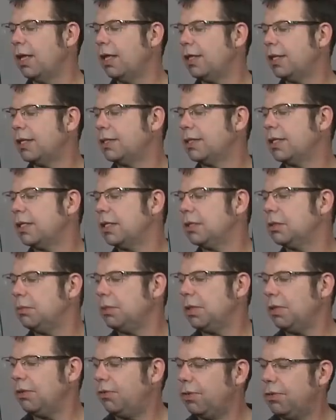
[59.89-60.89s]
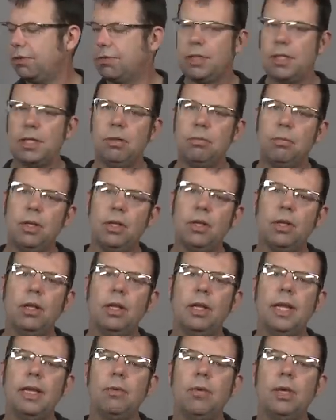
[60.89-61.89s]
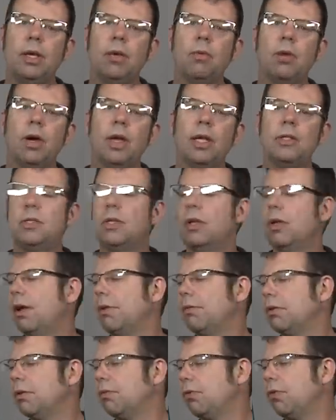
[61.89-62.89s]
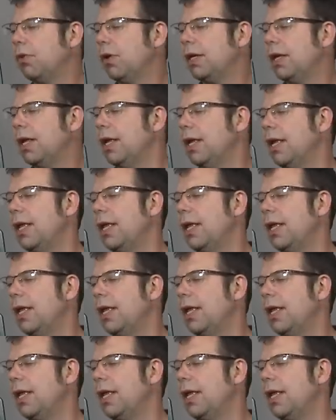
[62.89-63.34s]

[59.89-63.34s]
this gives me 15 mil lightweight rods off the front